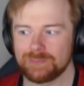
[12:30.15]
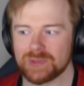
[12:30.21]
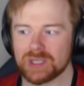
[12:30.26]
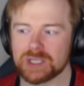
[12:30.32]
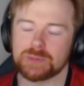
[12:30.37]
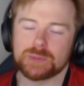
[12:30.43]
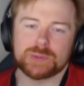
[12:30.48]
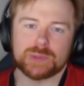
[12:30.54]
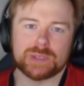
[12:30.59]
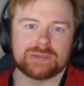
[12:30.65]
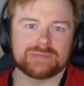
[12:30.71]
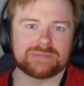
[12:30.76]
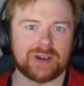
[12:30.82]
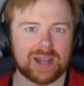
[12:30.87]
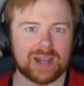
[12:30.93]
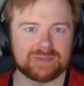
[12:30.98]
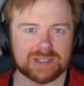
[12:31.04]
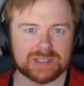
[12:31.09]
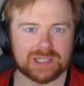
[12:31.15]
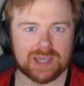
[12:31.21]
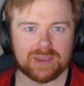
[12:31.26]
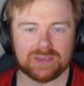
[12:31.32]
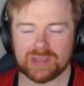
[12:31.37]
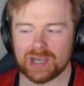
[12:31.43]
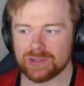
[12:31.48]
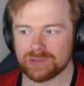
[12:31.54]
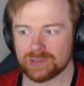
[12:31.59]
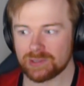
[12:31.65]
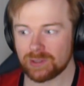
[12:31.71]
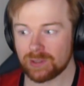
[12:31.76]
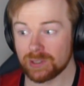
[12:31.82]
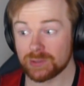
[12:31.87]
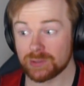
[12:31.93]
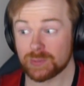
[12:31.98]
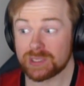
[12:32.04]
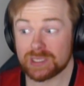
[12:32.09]
It's between $5,000 to
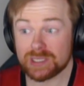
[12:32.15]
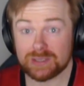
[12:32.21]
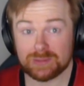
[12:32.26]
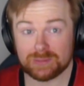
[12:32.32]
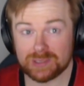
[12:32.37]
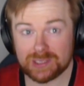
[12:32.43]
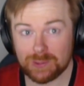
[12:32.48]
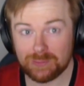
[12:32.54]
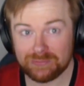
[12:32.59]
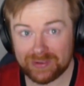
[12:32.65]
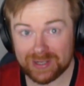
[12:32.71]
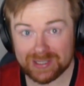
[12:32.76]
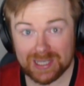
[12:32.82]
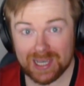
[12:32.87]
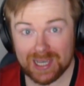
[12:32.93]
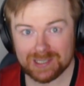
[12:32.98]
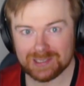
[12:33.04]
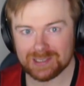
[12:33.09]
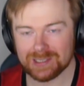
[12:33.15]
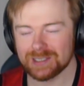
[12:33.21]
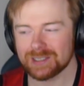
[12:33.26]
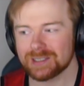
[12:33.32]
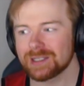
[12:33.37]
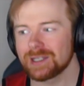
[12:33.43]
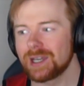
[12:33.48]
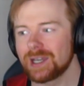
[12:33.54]
$10,000, which is still fantastic.